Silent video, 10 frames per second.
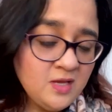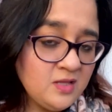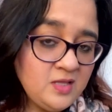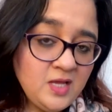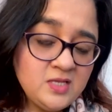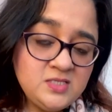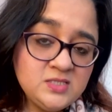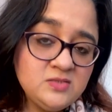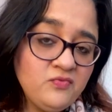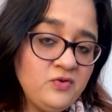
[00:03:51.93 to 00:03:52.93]
They are
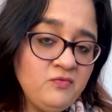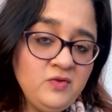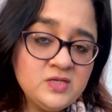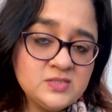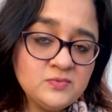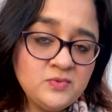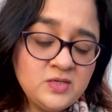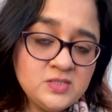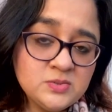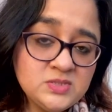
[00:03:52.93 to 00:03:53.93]
just frivolous
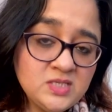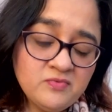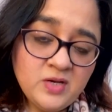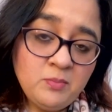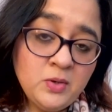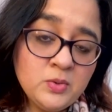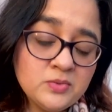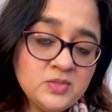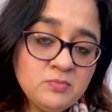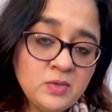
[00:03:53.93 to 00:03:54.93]
words which have come out
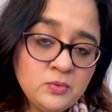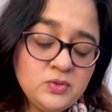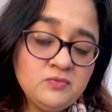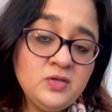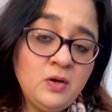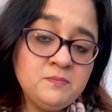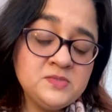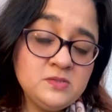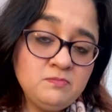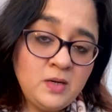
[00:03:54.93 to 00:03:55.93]
of the mouth of the
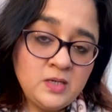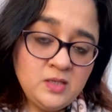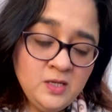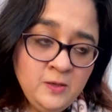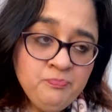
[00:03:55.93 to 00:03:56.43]
opposite party,